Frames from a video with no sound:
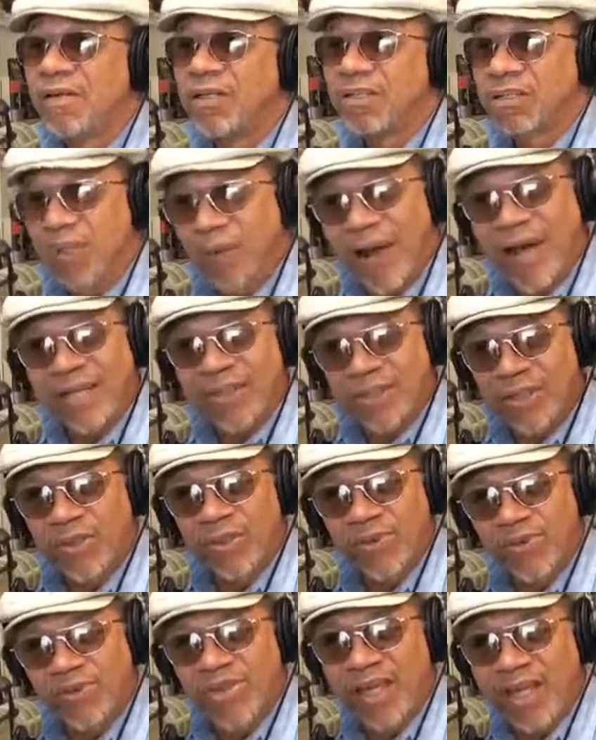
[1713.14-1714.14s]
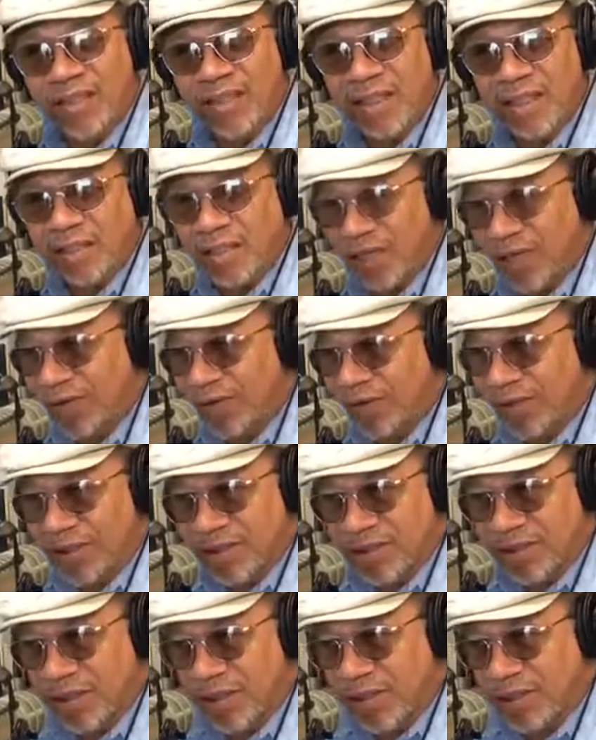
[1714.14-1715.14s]
So I do think that there
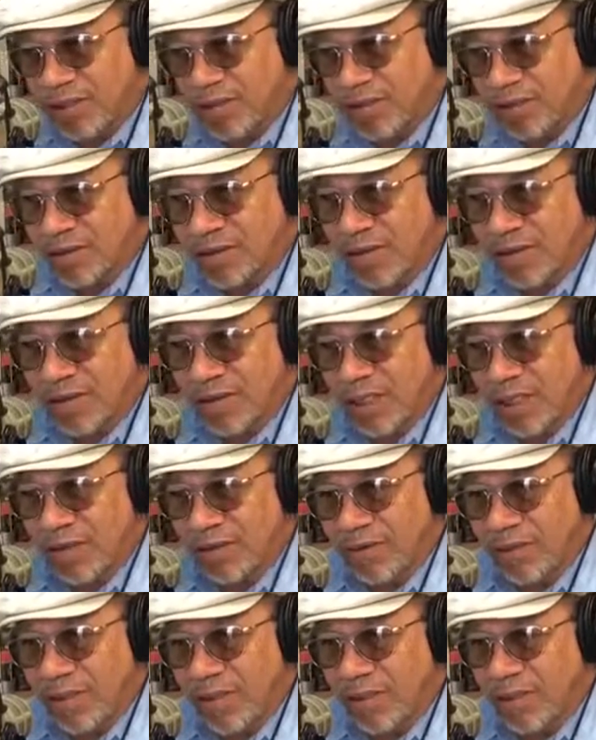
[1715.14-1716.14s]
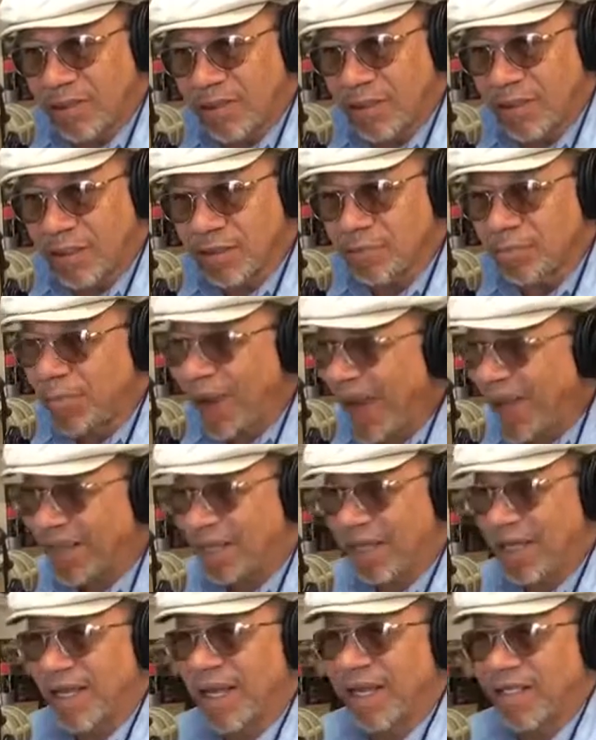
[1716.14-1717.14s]
is this
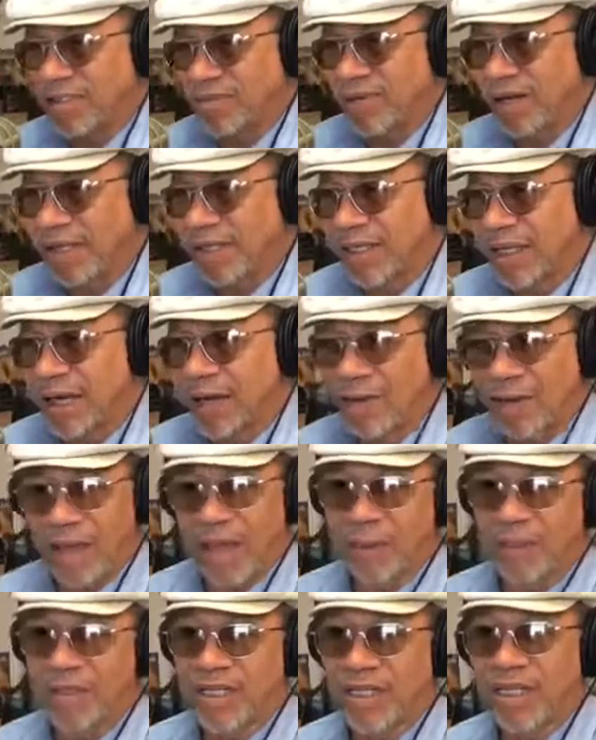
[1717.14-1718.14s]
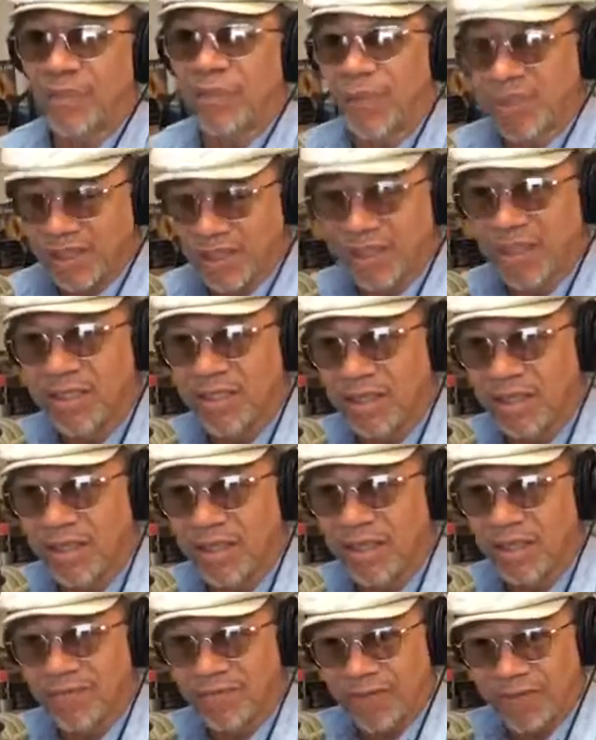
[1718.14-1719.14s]
backlash right now happening within the
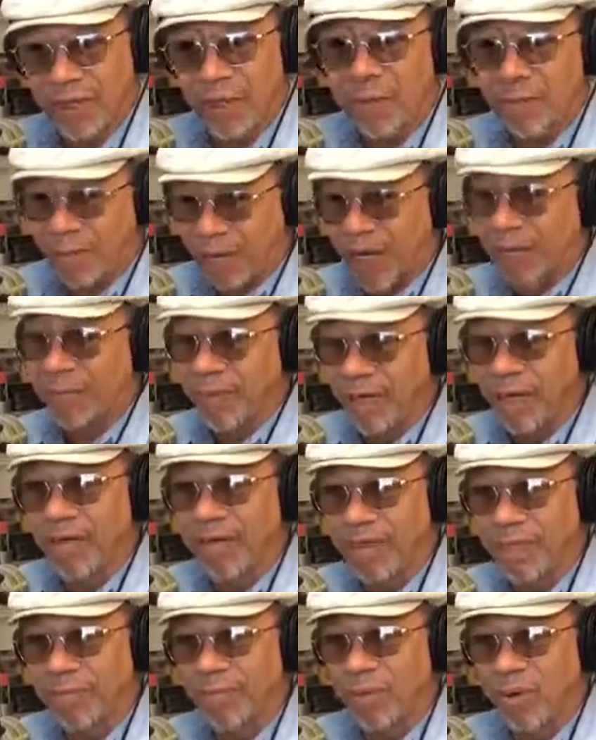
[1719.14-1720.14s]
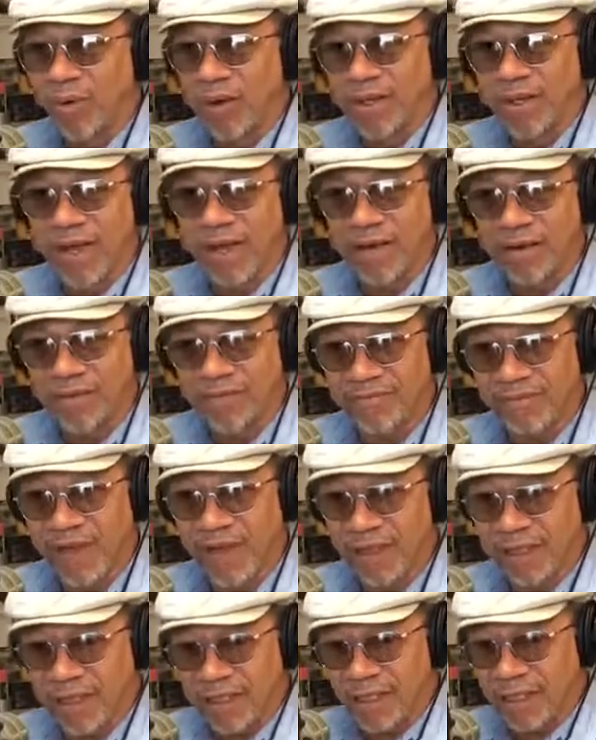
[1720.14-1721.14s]
NFL, primarily born out of the
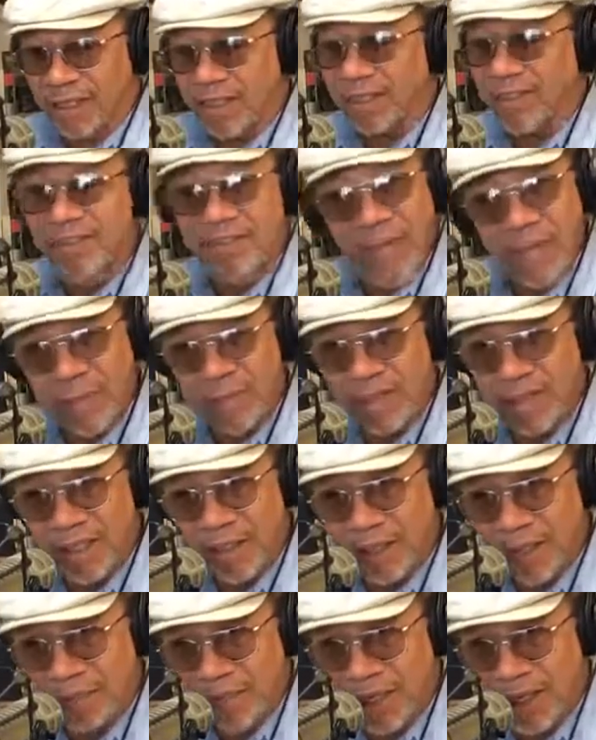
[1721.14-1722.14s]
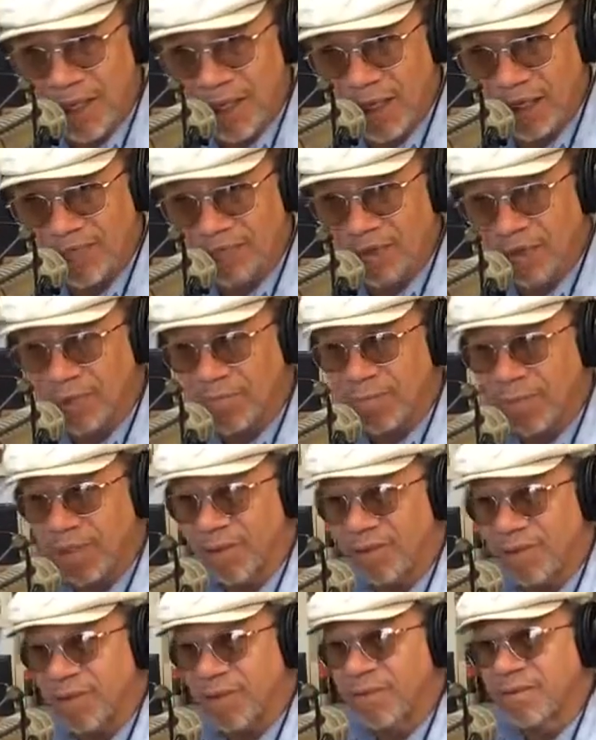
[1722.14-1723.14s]
fact that it is dominated by African
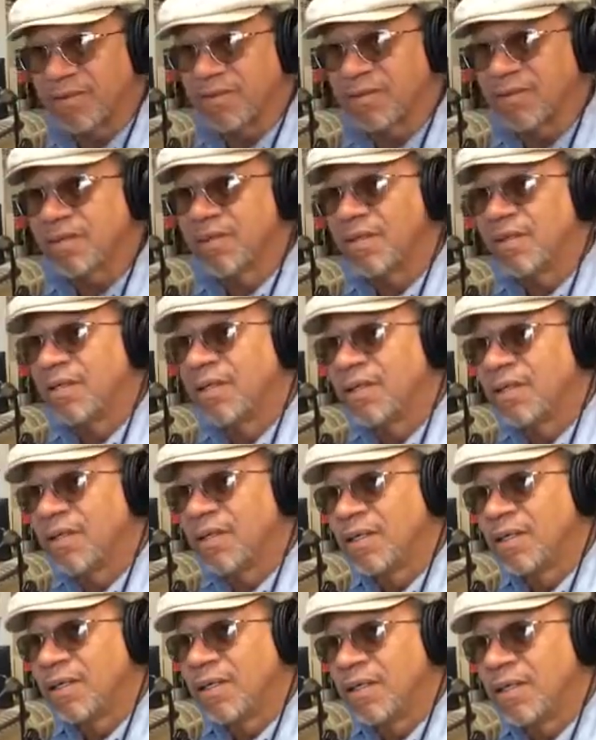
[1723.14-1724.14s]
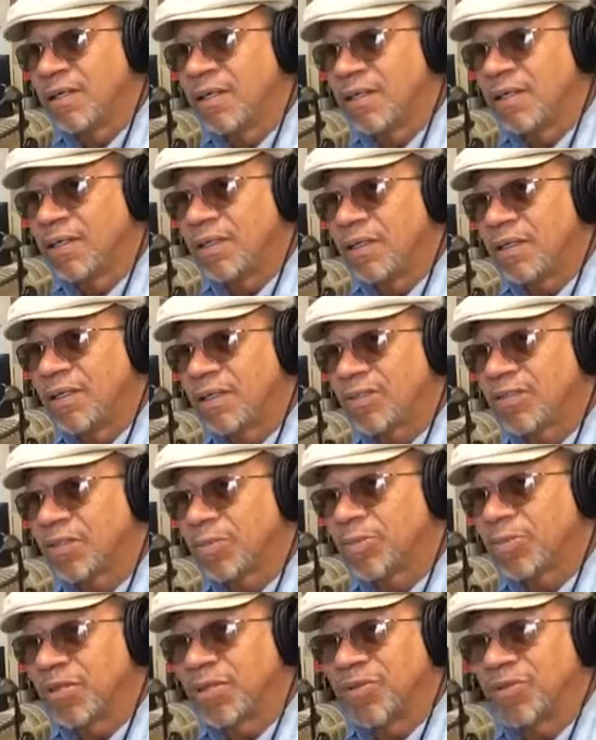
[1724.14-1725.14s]
Americans in
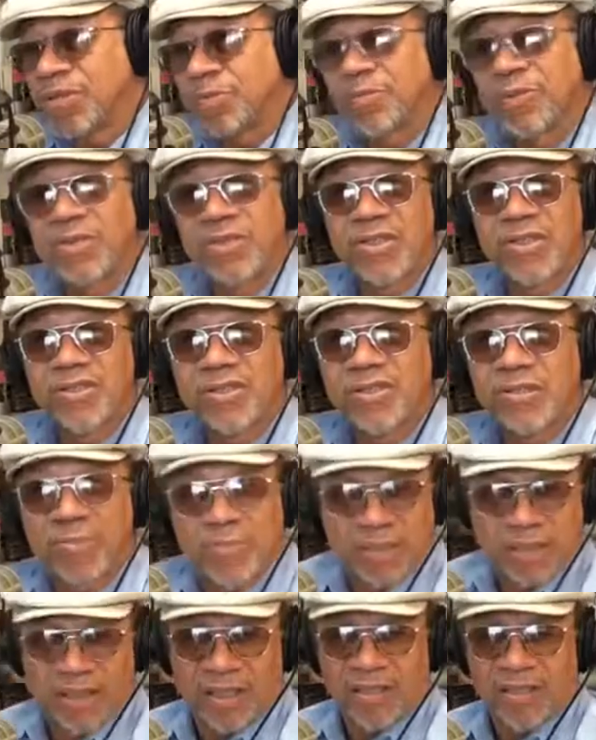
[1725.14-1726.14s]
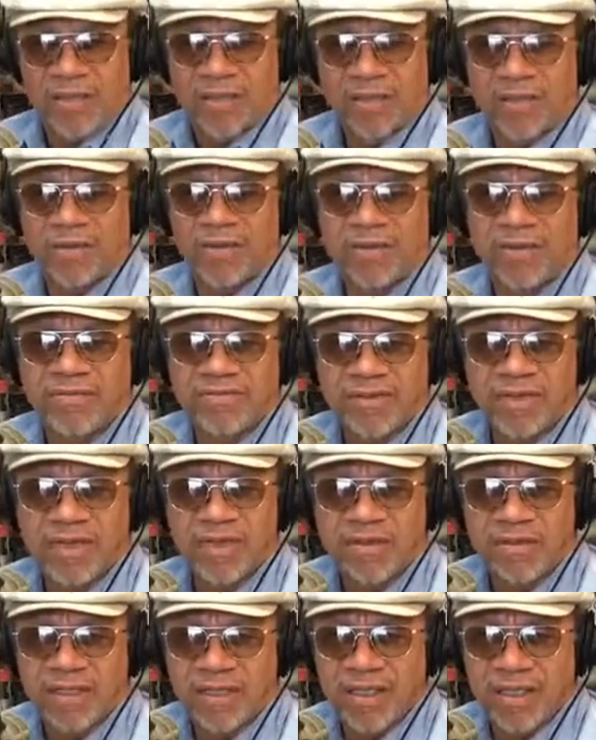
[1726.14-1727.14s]
superior positions, particularly on the
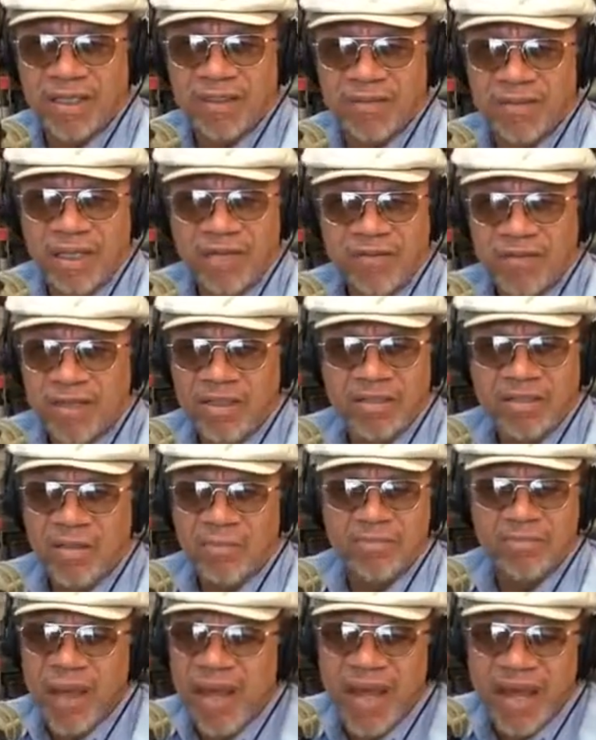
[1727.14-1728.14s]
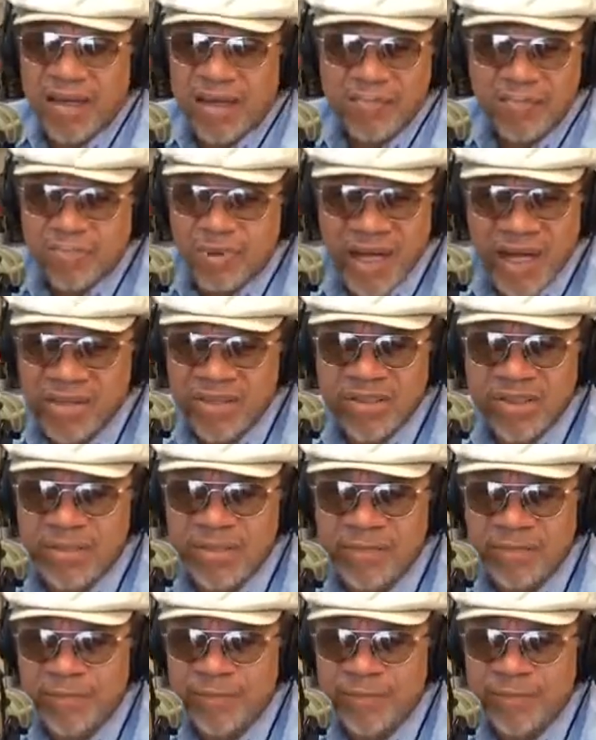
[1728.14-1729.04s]
field, and it's giving a bad impression